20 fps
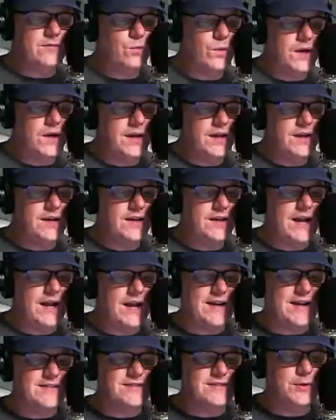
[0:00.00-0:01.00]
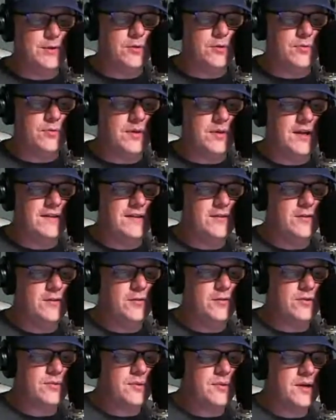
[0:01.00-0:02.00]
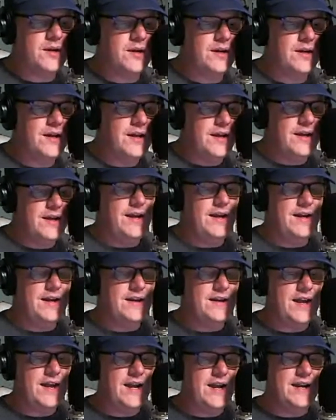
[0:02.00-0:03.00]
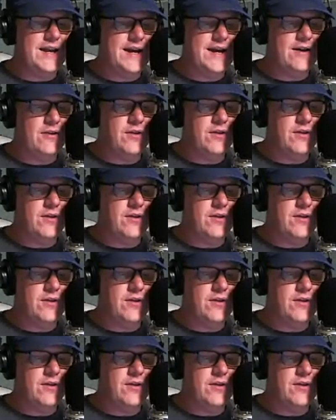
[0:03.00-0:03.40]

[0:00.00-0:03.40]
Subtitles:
Swing, Cast 2323, and Hey Now